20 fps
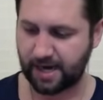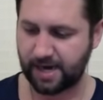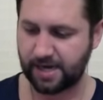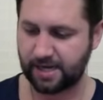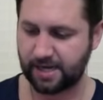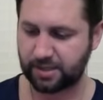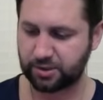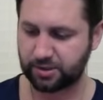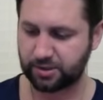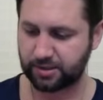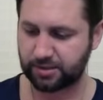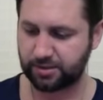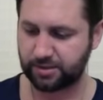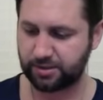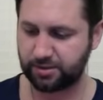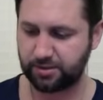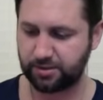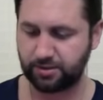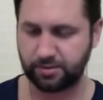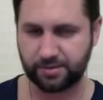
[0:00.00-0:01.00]
actually
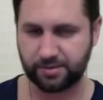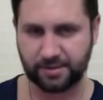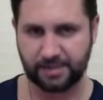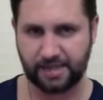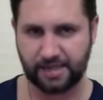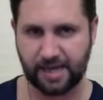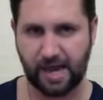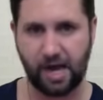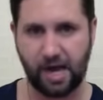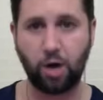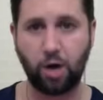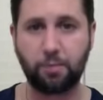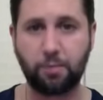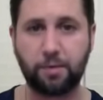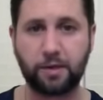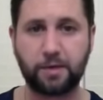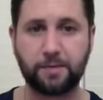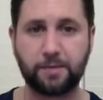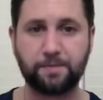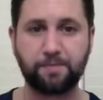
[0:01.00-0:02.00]
use the
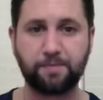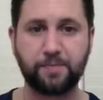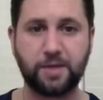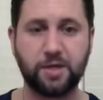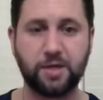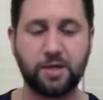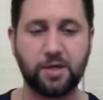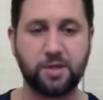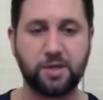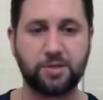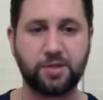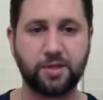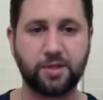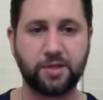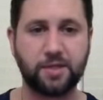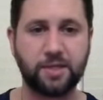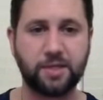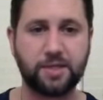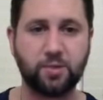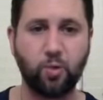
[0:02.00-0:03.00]
album. So
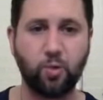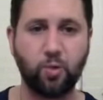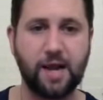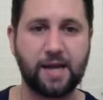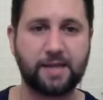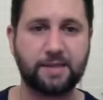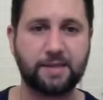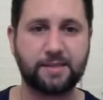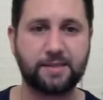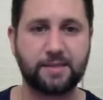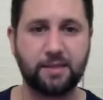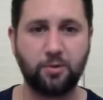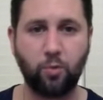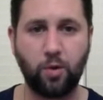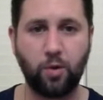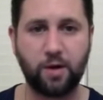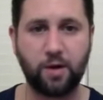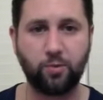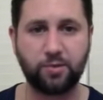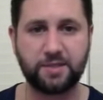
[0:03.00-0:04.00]
then this way I can see
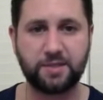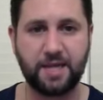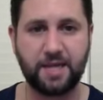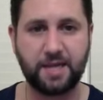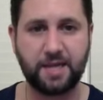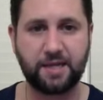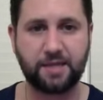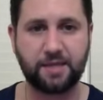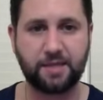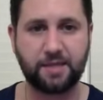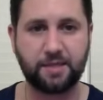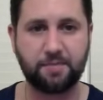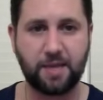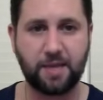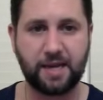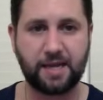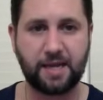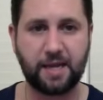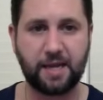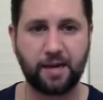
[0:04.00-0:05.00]
what was taken in
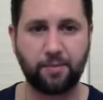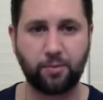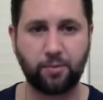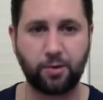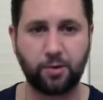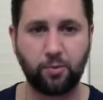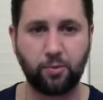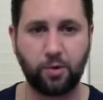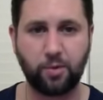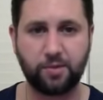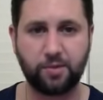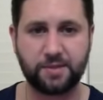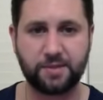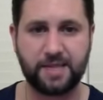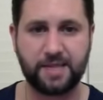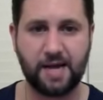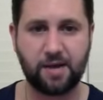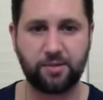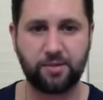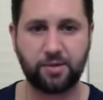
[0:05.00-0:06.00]
my camera, what was
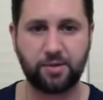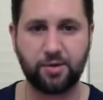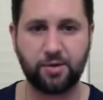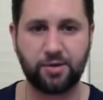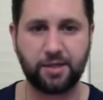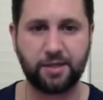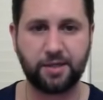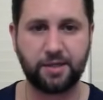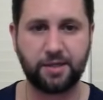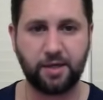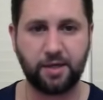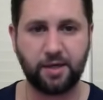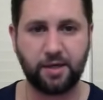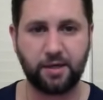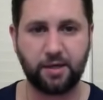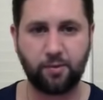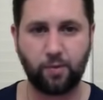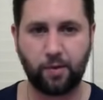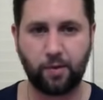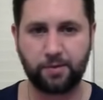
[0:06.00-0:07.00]
downloaded,
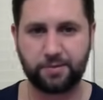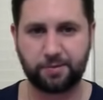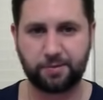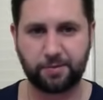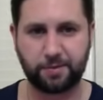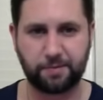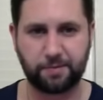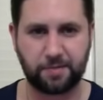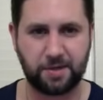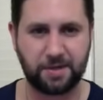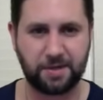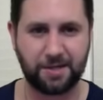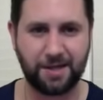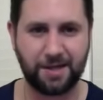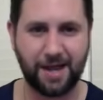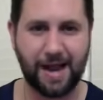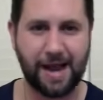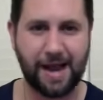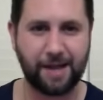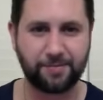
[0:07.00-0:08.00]
what was from
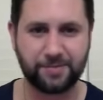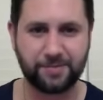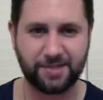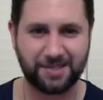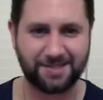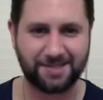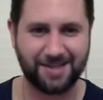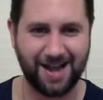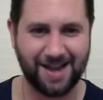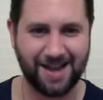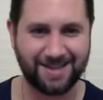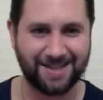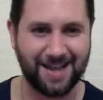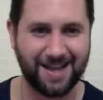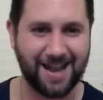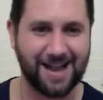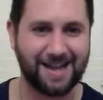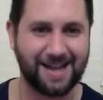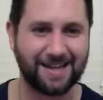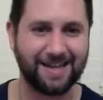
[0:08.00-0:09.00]
apps like
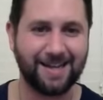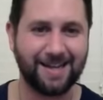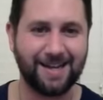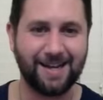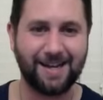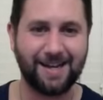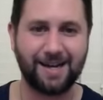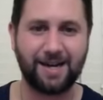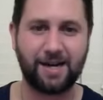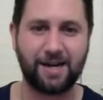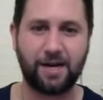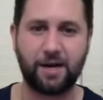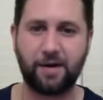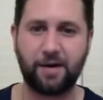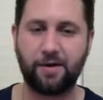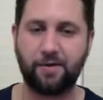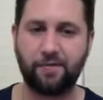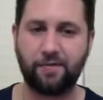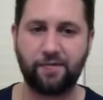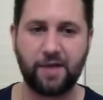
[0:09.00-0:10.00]
9gag,
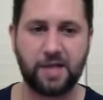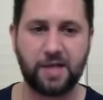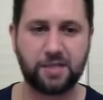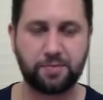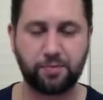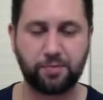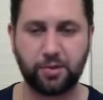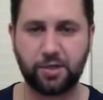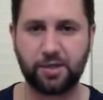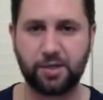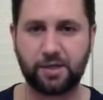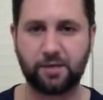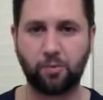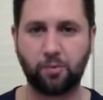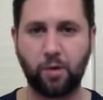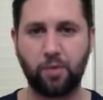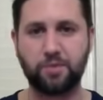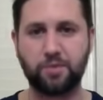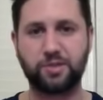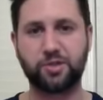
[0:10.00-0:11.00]
Facebook,
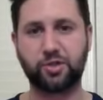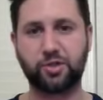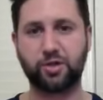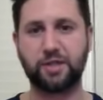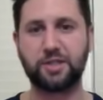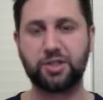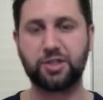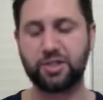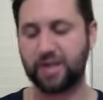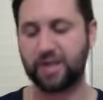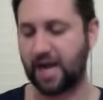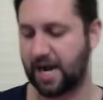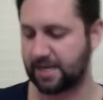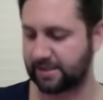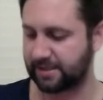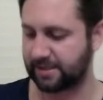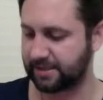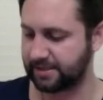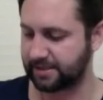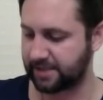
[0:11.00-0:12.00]
what was screenshot,
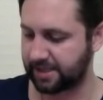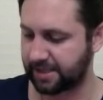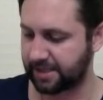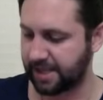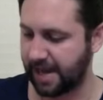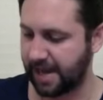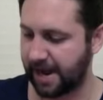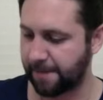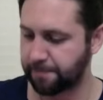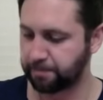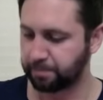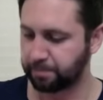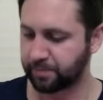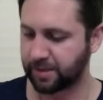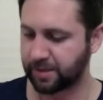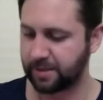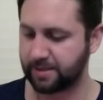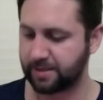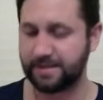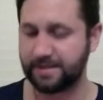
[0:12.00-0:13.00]
things like that.
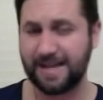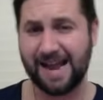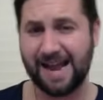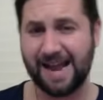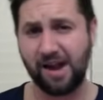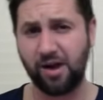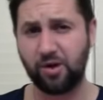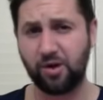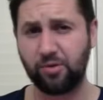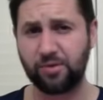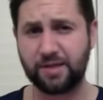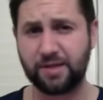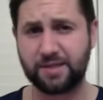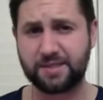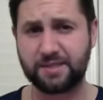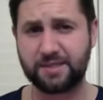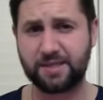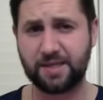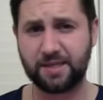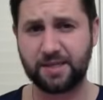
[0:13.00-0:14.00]
Now,
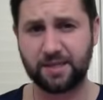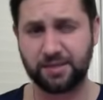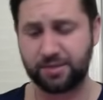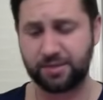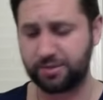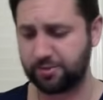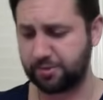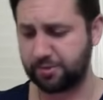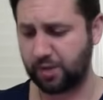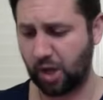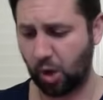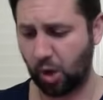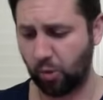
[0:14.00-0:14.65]
let's say that you go